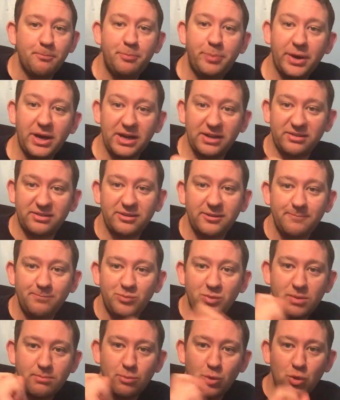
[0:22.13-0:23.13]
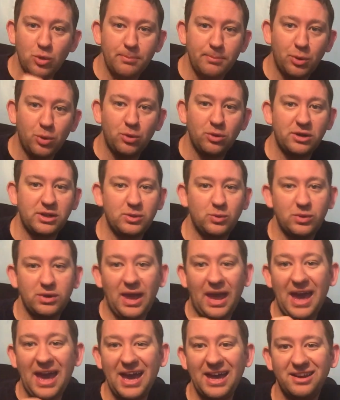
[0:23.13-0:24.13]
But more importantly, we
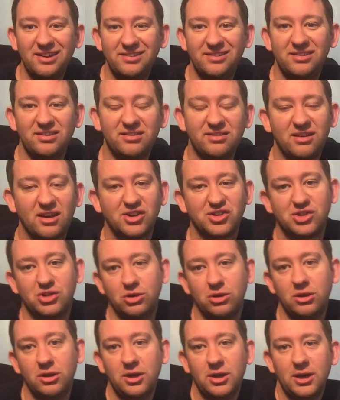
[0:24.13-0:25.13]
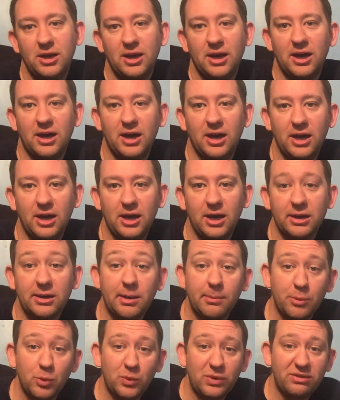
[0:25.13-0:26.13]
had a discussion a
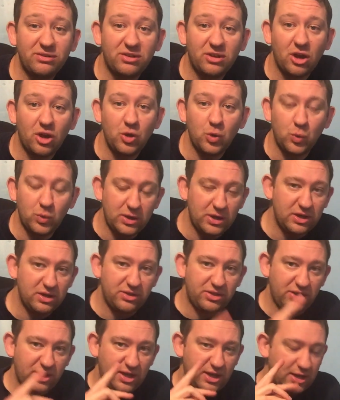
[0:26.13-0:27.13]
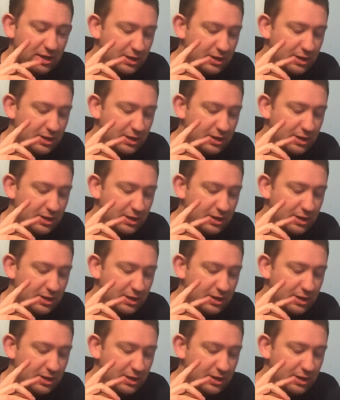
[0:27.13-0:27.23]
couple of weeks ago with